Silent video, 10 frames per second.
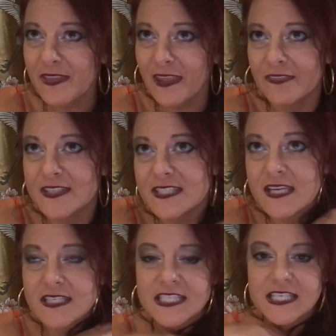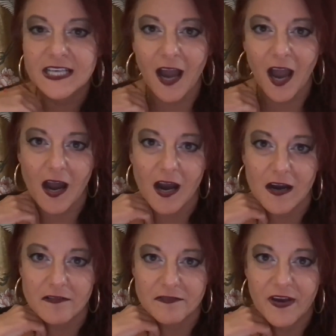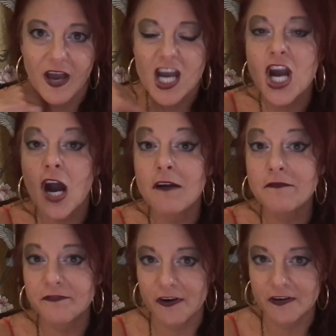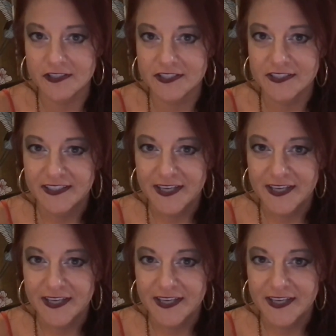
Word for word: and this idea of comfort